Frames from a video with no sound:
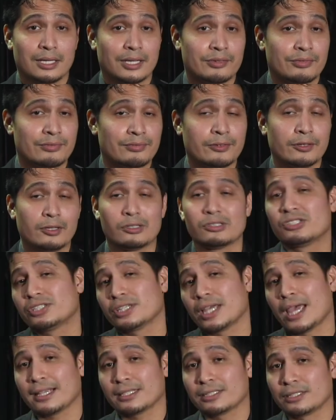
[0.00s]
Phil
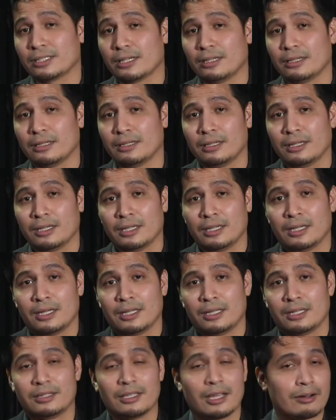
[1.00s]
Jackson
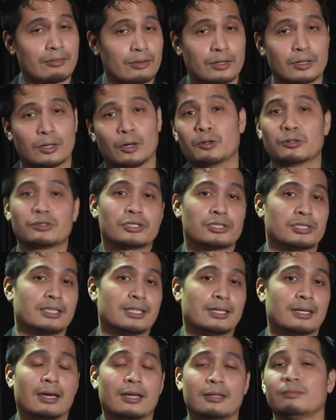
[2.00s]
never coached
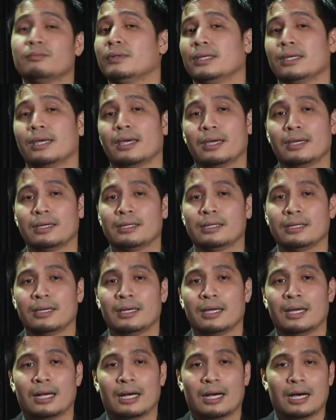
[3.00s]
the NBA,
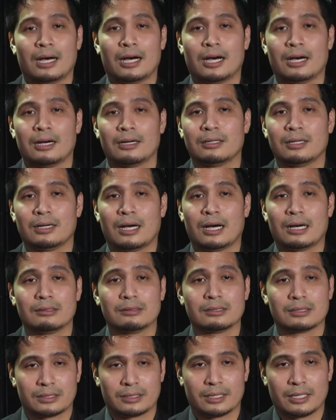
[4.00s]
I
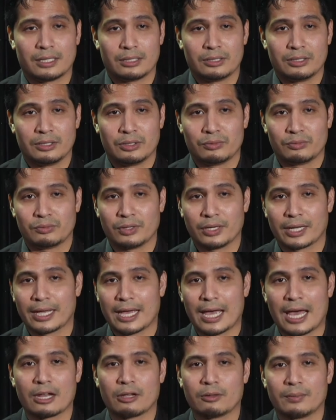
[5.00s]
would say Rick
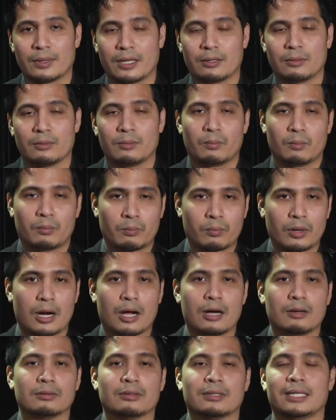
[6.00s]
Adelman
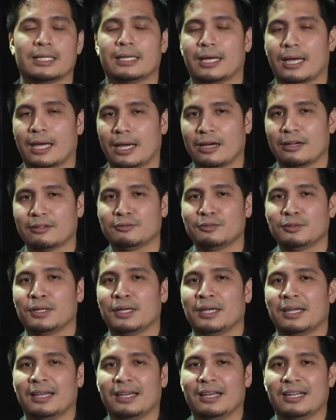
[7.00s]
probably have
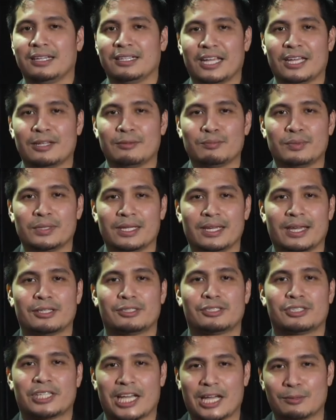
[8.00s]
an
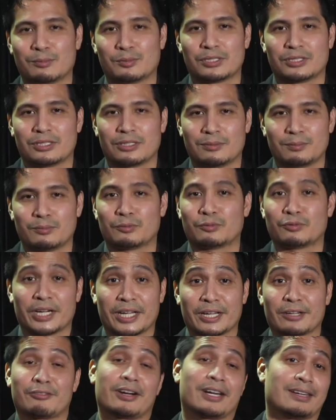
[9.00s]
NBA championship
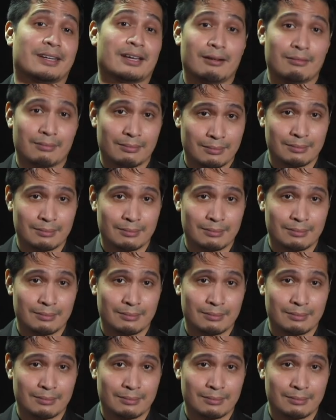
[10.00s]
ring right now.